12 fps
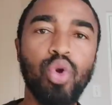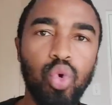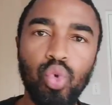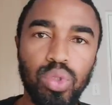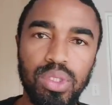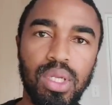be
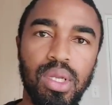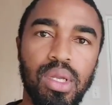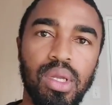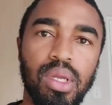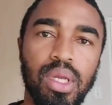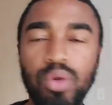cool
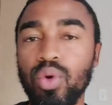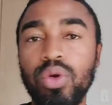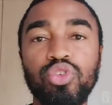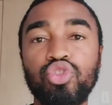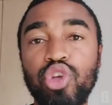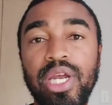in what
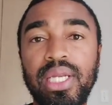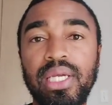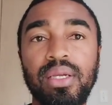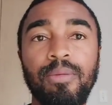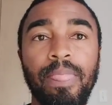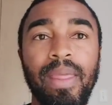was
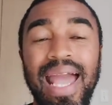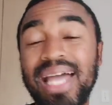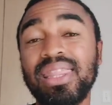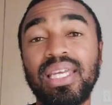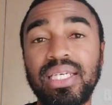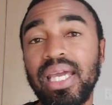trending
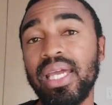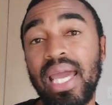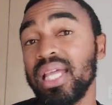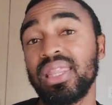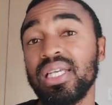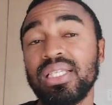at the day,
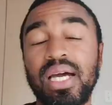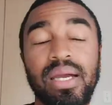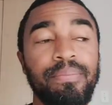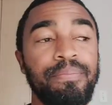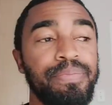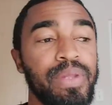at the
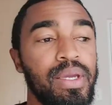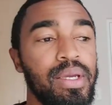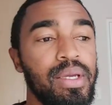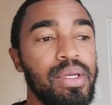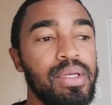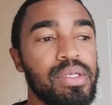time.
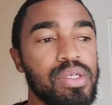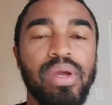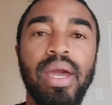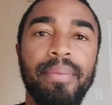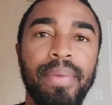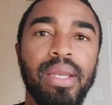So
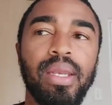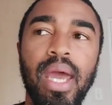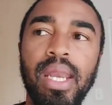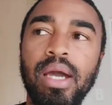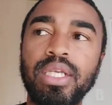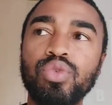yeah, man,
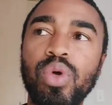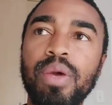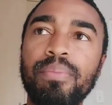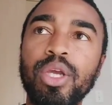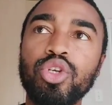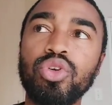and I just want
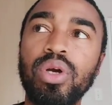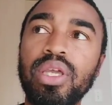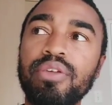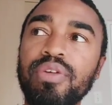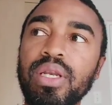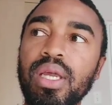to make sure,
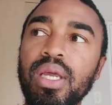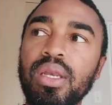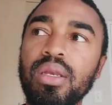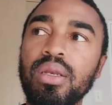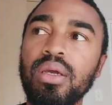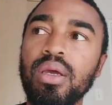even
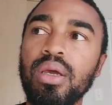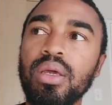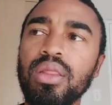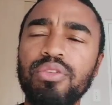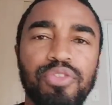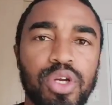in
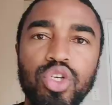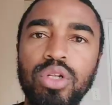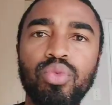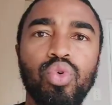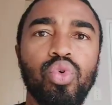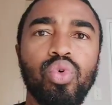the virtual
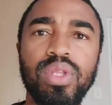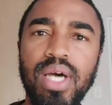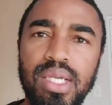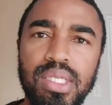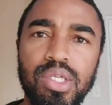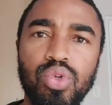Mkhukhu, the
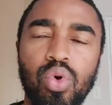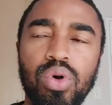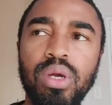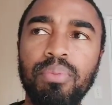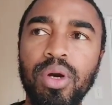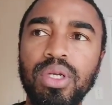Hustler's
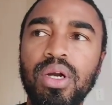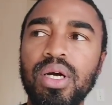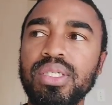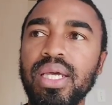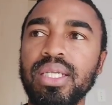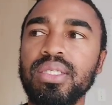Corner
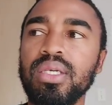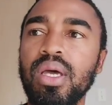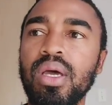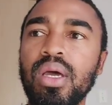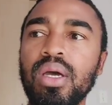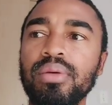podcast, that
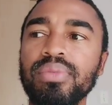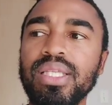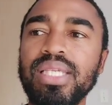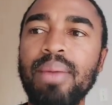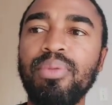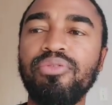
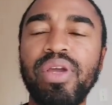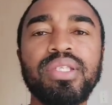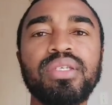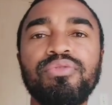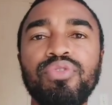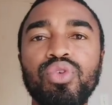the type of
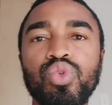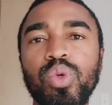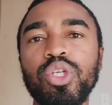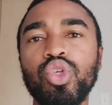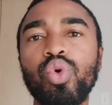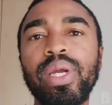interviews
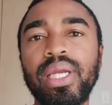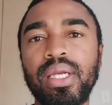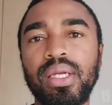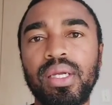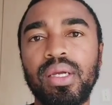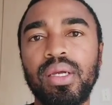we're
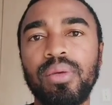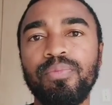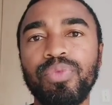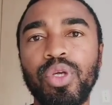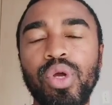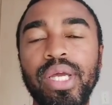doing,
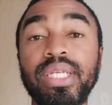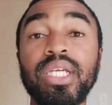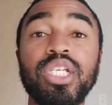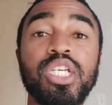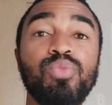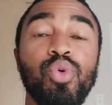you know, and
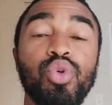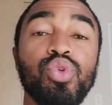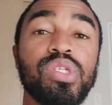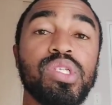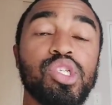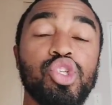DJ Spoo
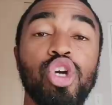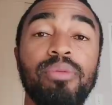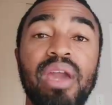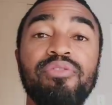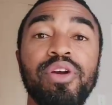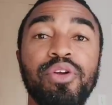uses this
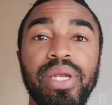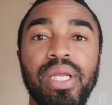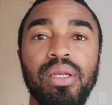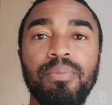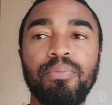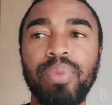term
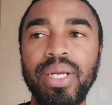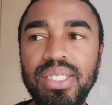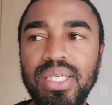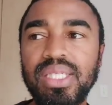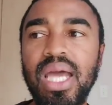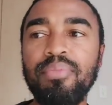evergreen, but
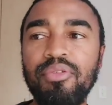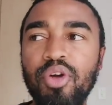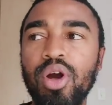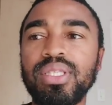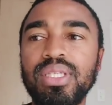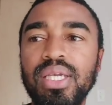it's the type of
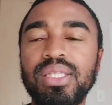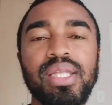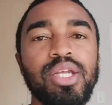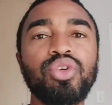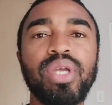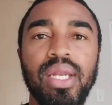content
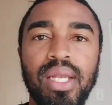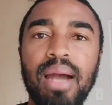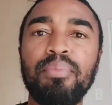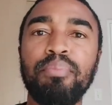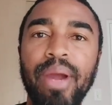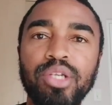that you can
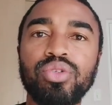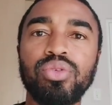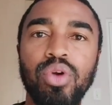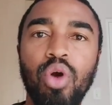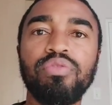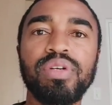come back
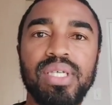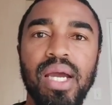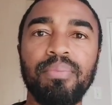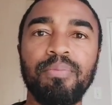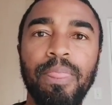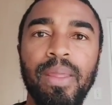to over
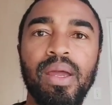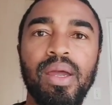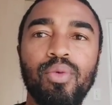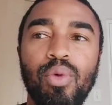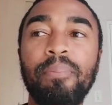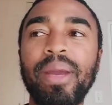time.
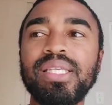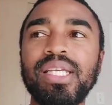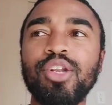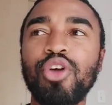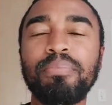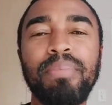We're
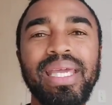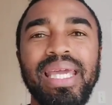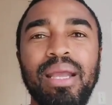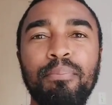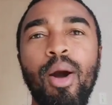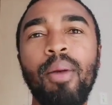basically not
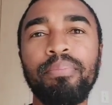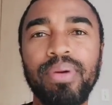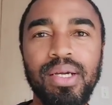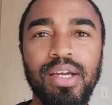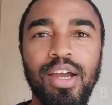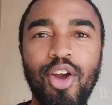making
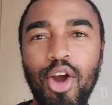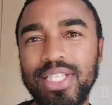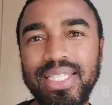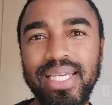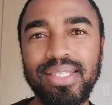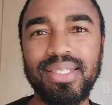pop
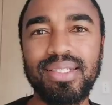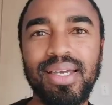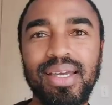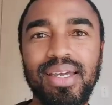content